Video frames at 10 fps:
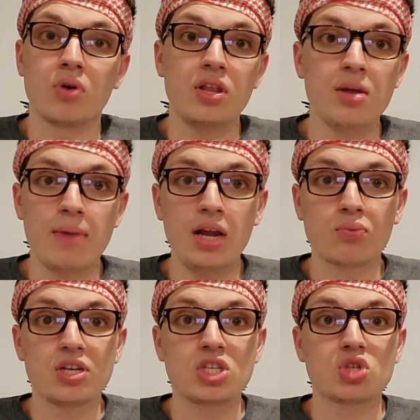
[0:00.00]
one of the
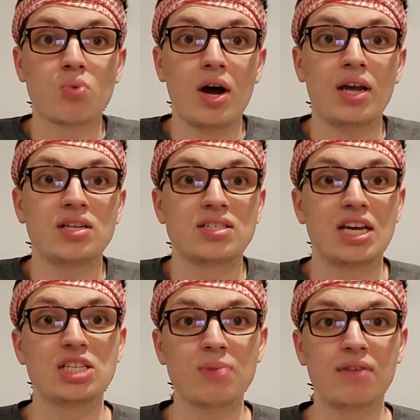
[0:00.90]
main reasons why
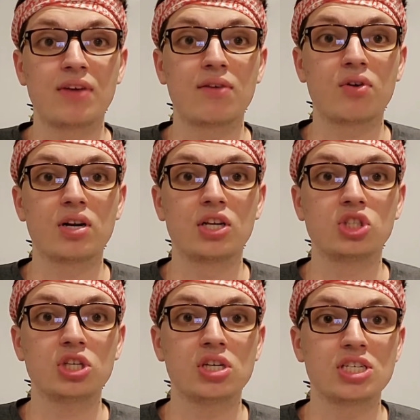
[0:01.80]
Zane's my favorite
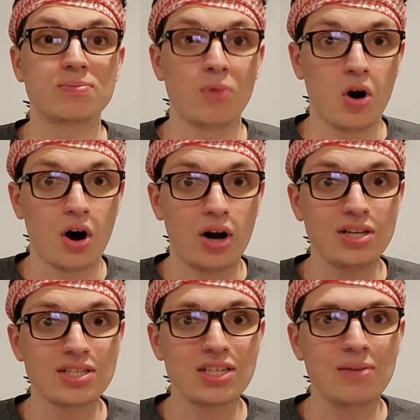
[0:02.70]
ninja is
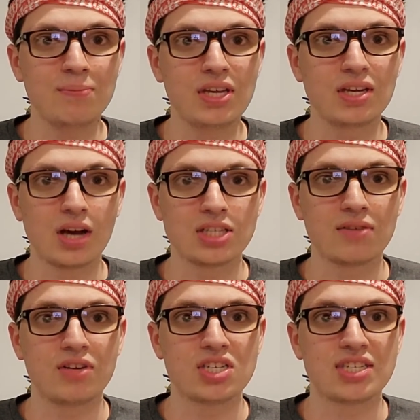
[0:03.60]
honestly because
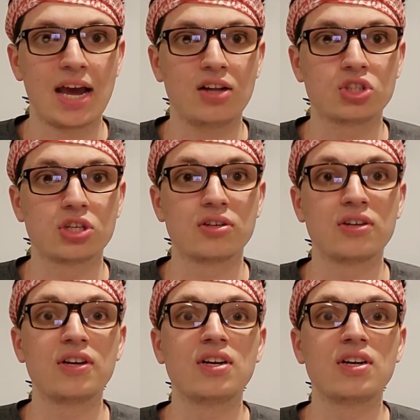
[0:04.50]
of nostalgia.